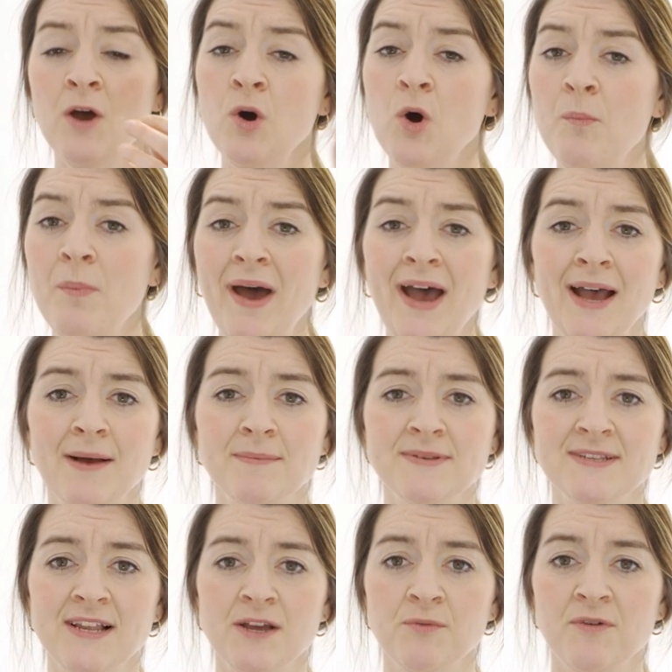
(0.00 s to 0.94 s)
Or
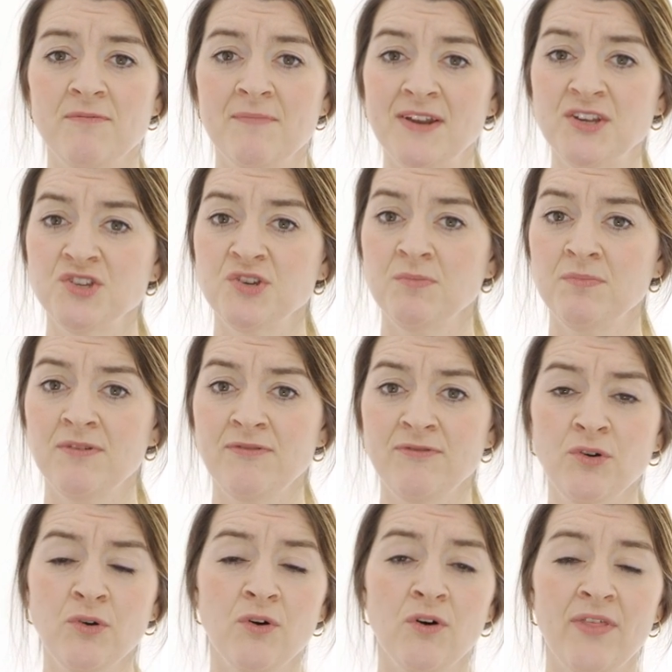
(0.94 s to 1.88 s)
perhaps, like we've mentioned
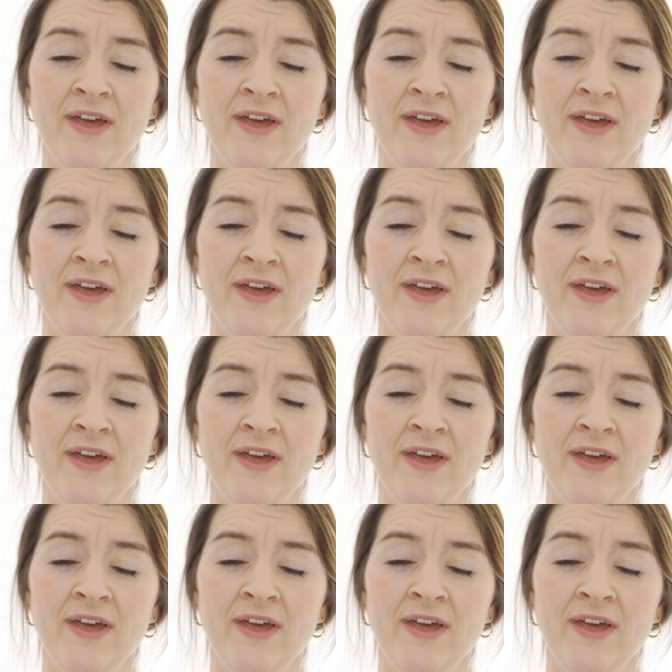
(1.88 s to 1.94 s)
before,